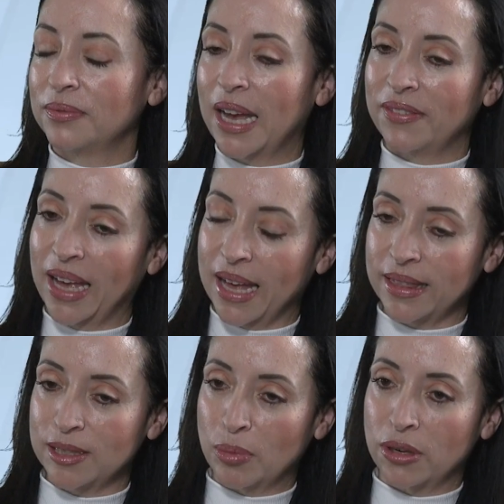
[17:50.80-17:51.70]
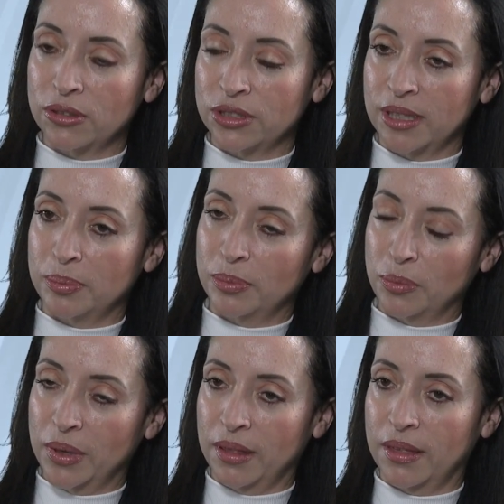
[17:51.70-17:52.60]
had this partnership
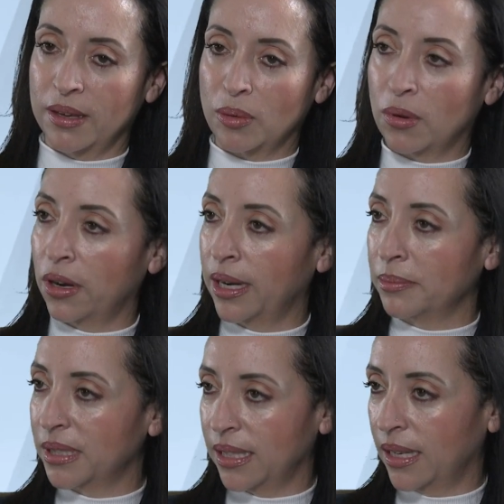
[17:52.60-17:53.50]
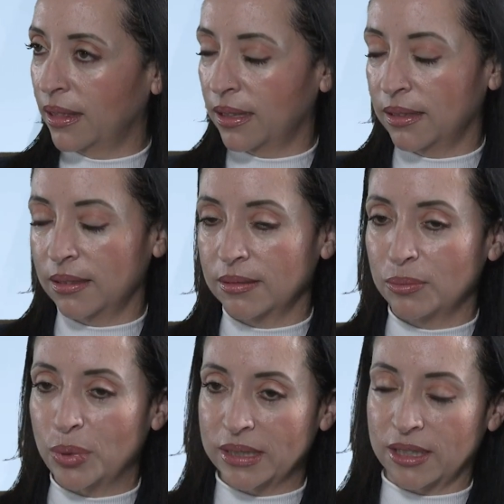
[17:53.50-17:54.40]
with Warrior MC and the
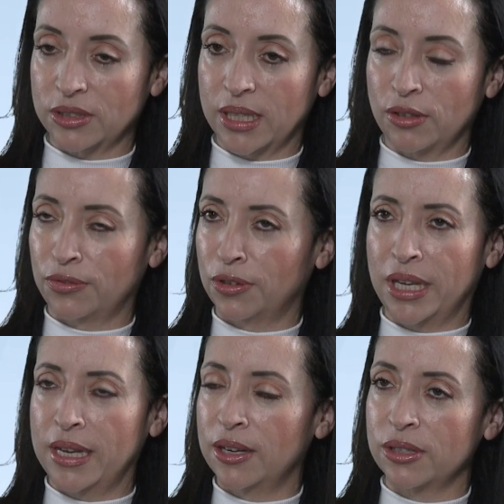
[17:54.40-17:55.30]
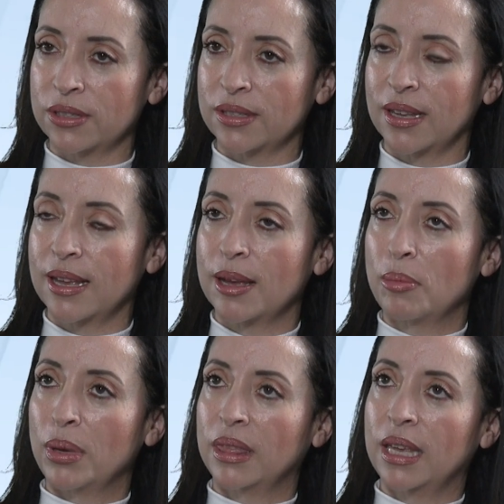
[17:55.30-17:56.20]
Breast Care Center for years.
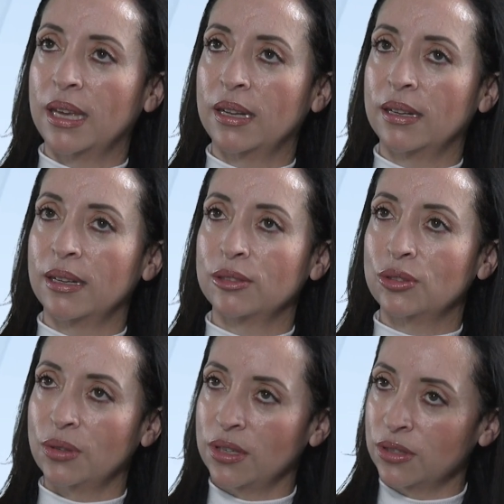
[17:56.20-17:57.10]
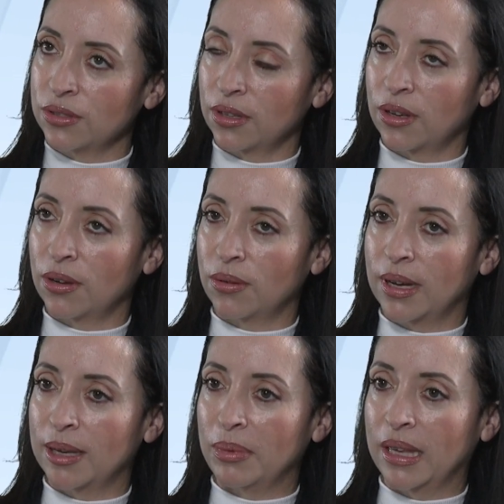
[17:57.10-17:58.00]
But then 2 years ago,
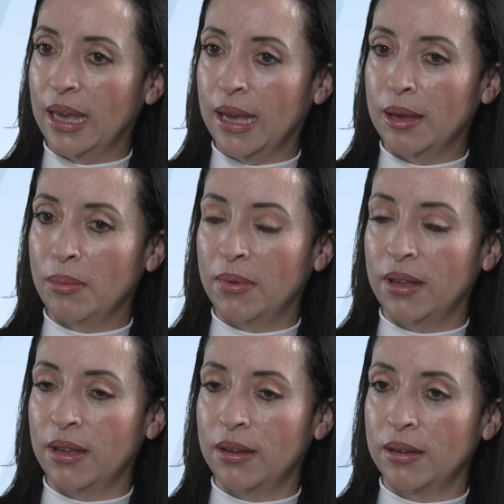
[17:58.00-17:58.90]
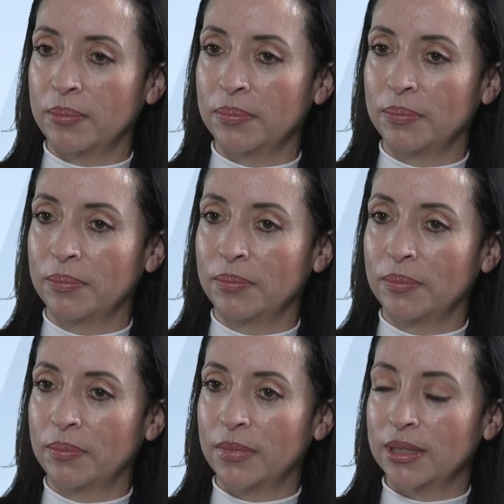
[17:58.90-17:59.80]
I became
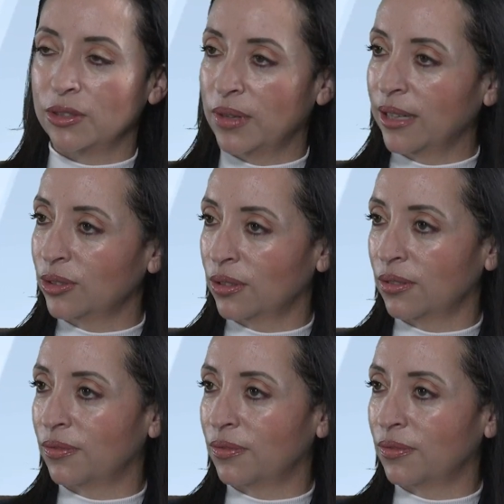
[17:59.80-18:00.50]
a director